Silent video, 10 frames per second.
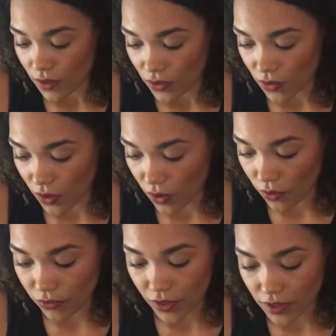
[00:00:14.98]

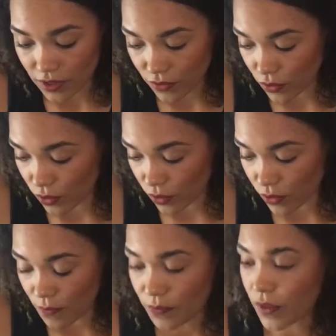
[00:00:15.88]
So first of
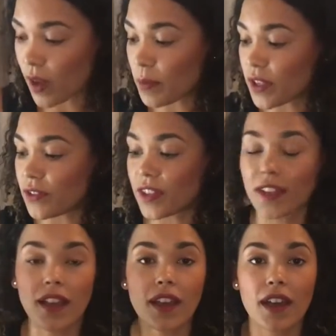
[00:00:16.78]
all, I'll be
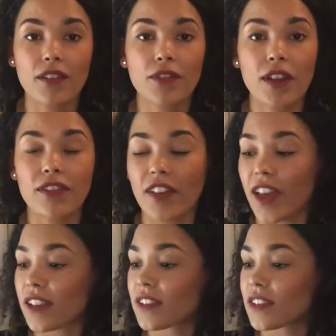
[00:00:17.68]
using a Cover
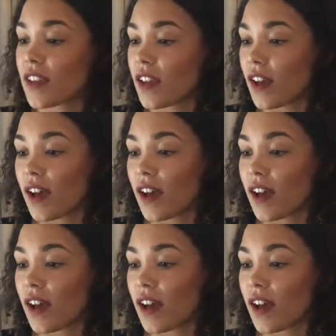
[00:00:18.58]
FX